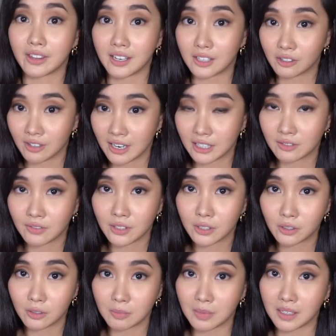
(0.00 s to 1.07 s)
they
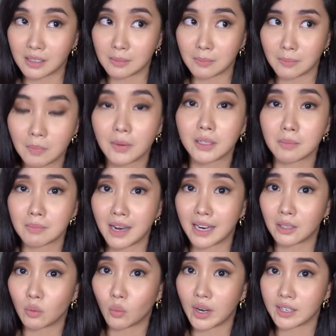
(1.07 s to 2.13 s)
transferred to me, but
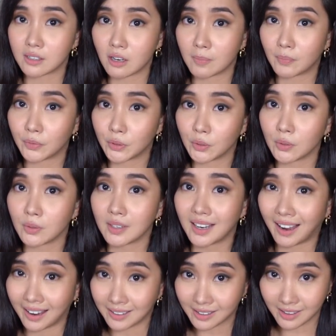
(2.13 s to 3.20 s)
mine went up to
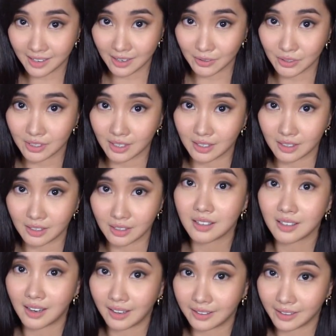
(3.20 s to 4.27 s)

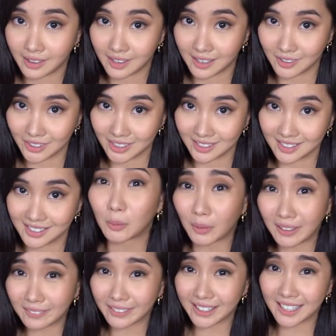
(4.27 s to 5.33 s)
8,000, 9,000,
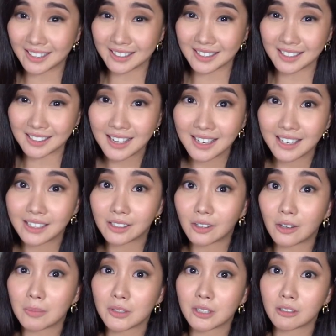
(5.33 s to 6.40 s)
12,000, and it
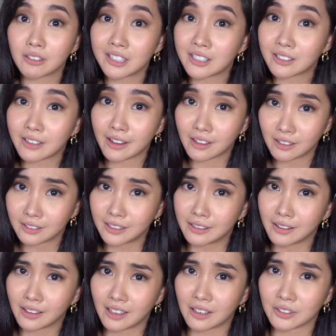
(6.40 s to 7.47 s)
almost reached
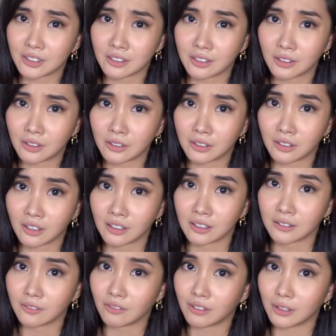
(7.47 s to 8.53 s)
13,000
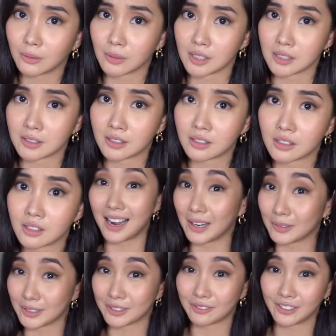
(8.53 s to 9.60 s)
concurrent viewers.
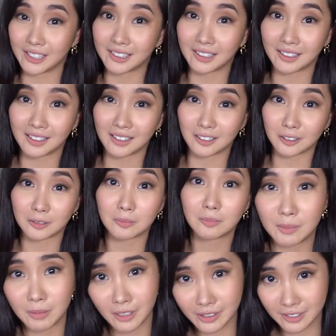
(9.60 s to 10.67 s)
I was freaking out,
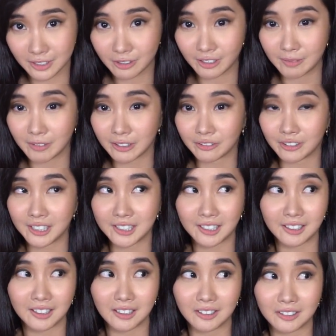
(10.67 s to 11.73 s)
people in the stream were
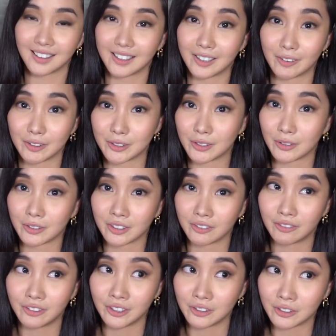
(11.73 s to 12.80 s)
freaking out, and I was so
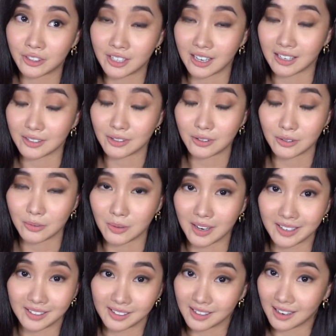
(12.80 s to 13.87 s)
confused as to
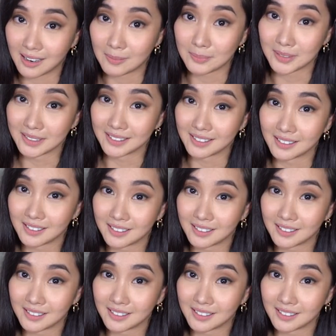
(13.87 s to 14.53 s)
why it happened.